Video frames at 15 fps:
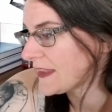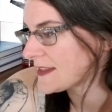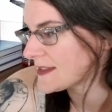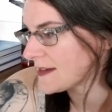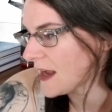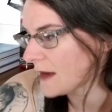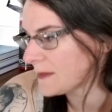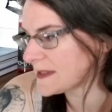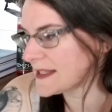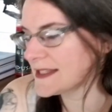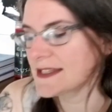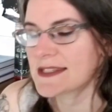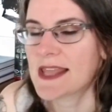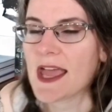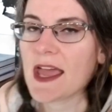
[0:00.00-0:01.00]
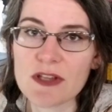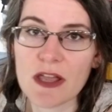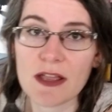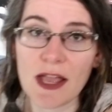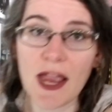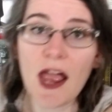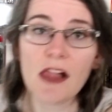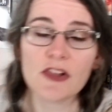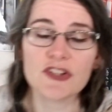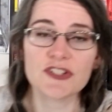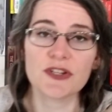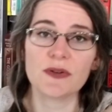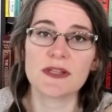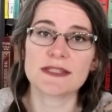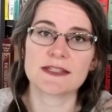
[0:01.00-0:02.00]
the synopsis is that a college
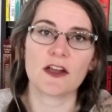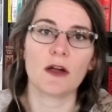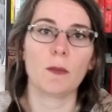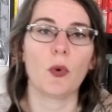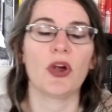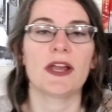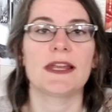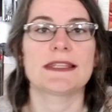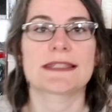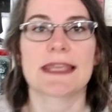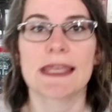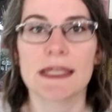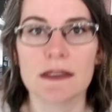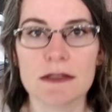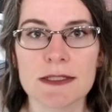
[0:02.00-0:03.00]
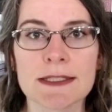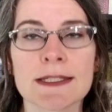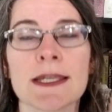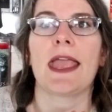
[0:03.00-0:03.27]
student, Sarah Morgan, is killed,